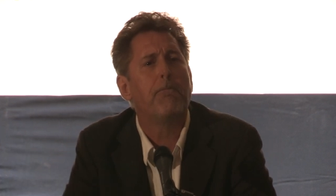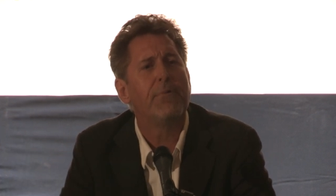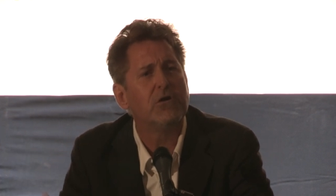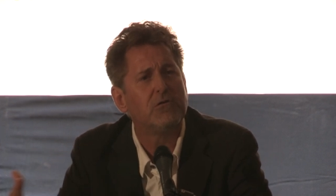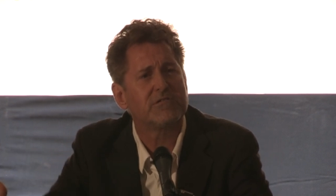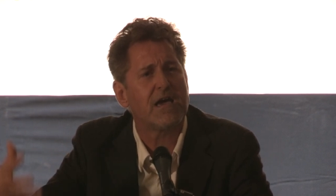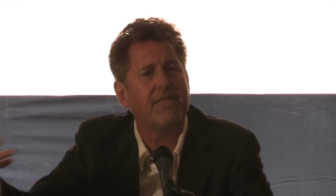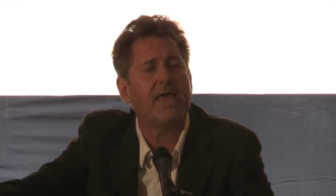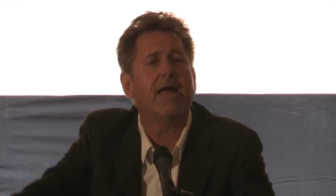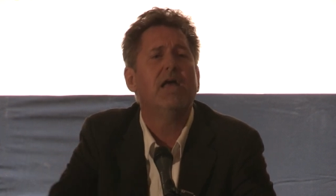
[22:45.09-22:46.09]
It builds
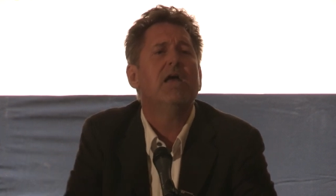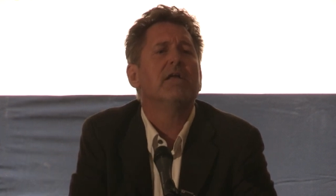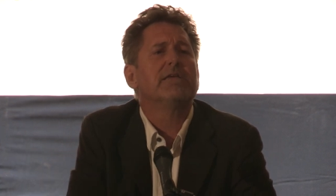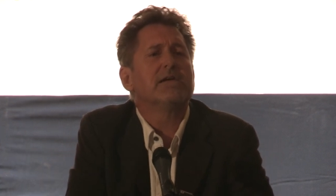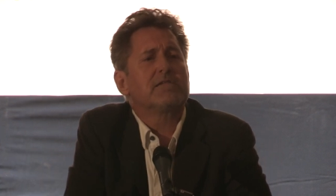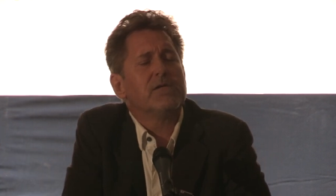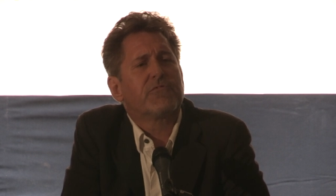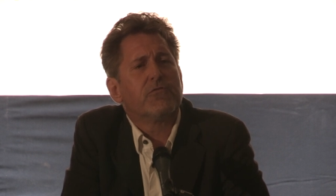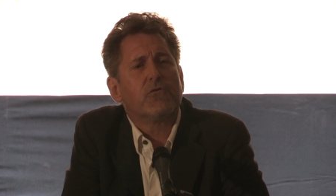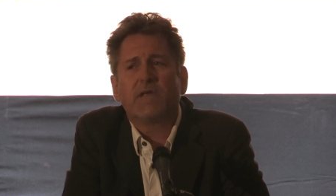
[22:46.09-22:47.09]
on that, takes them
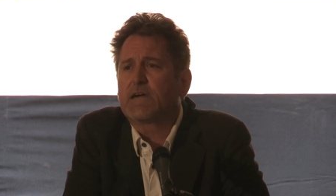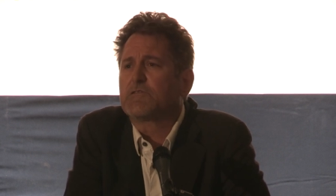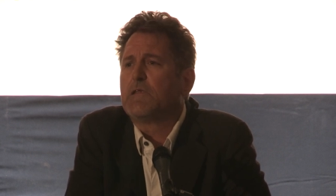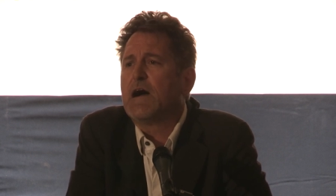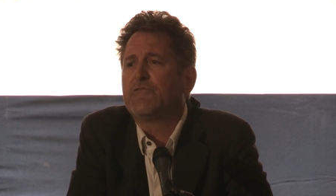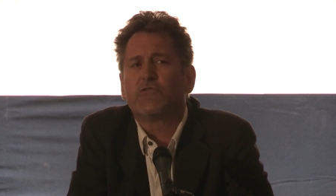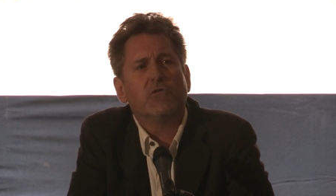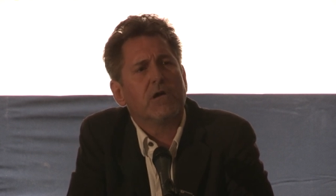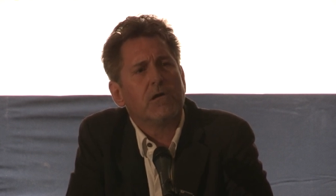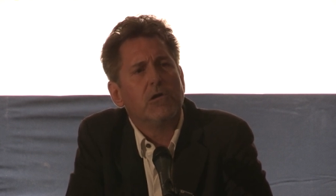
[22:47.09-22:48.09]
to their next
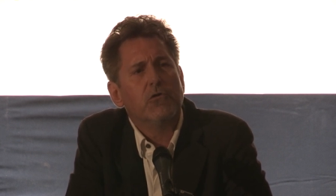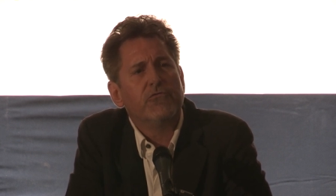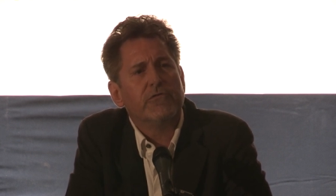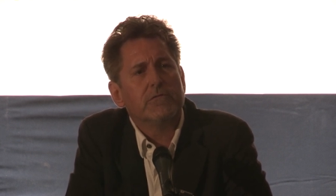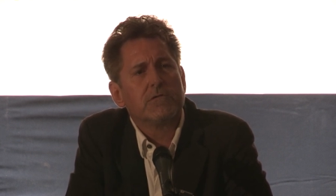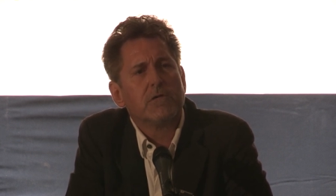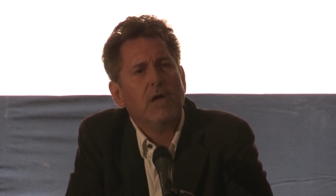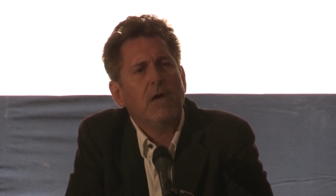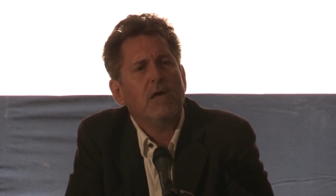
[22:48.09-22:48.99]
logical conclusions.